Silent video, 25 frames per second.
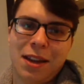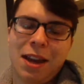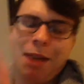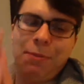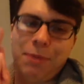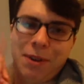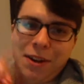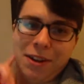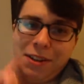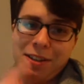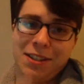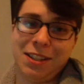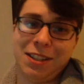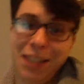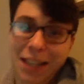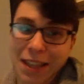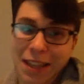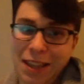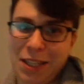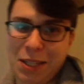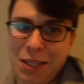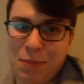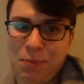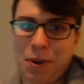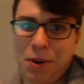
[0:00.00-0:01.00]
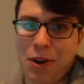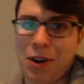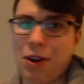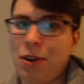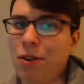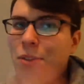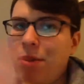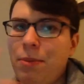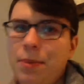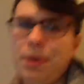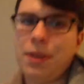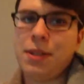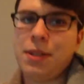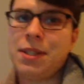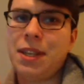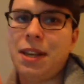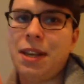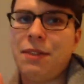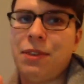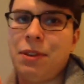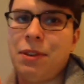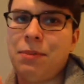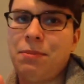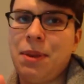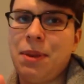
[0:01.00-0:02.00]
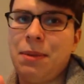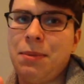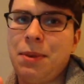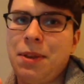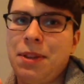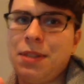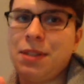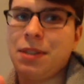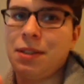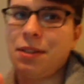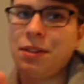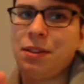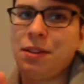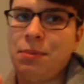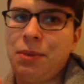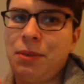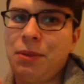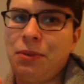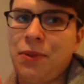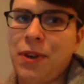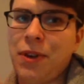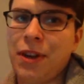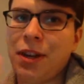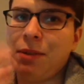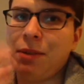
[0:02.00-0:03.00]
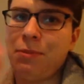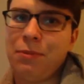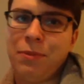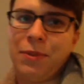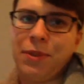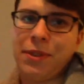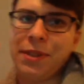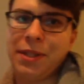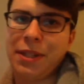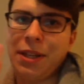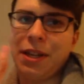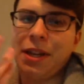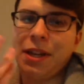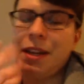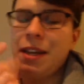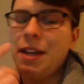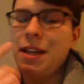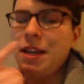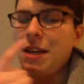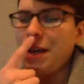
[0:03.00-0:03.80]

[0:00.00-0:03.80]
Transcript: I'm gonna delete this part, or I'm gonna save it. Maybe it's a little bit funny. We'll see.